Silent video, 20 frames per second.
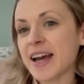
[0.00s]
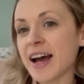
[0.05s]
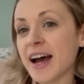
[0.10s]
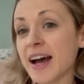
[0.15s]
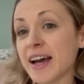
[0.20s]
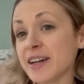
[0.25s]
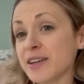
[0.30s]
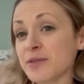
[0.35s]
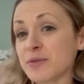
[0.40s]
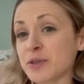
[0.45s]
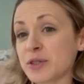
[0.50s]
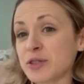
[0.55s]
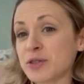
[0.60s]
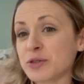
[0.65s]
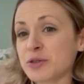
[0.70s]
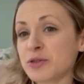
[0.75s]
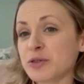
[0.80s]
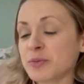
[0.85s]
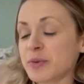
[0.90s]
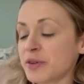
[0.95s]
I don't want to
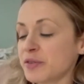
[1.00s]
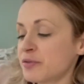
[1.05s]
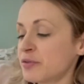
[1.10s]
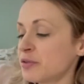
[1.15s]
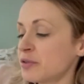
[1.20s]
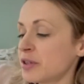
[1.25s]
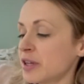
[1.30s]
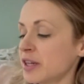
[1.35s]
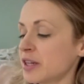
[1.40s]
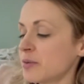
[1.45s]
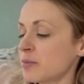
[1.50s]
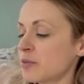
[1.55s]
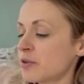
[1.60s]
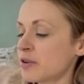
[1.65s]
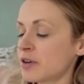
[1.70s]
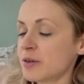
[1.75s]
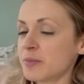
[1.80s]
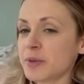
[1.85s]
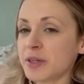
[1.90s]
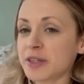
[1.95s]
cook my food
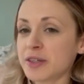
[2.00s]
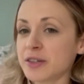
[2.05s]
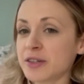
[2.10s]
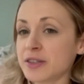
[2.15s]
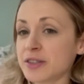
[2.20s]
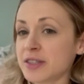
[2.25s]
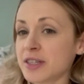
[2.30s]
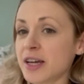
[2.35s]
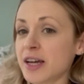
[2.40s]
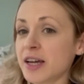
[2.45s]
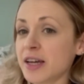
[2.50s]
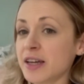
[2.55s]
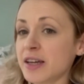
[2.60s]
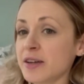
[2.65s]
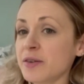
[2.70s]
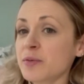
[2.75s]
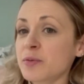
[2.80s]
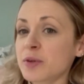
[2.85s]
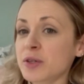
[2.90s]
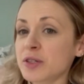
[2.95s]
anymore because I
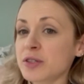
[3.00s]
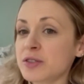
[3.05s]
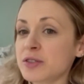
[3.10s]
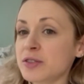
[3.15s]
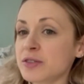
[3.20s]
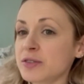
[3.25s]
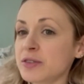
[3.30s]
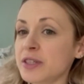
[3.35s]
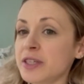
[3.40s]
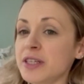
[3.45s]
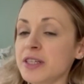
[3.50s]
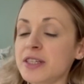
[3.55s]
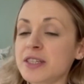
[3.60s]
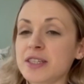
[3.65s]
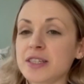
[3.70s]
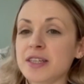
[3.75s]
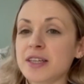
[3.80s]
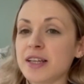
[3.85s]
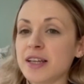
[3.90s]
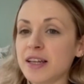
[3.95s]
want to
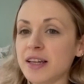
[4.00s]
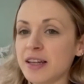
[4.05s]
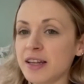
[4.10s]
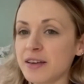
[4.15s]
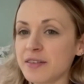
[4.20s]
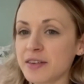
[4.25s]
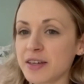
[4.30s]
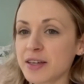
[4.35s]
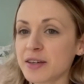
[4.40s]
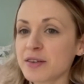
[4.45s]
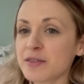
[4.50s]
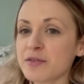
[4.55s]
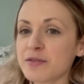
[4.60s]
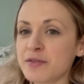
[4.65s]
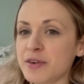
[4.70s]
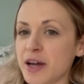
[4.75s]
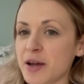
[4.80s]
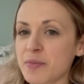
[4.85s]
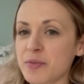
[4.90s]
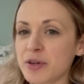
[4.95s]
eat living,
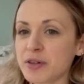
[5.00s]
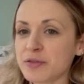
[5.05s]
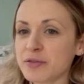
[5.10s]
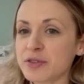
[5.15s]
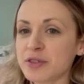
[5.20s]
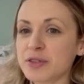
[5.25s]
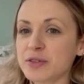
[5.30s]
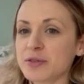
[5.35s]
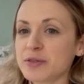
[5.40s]
vibrant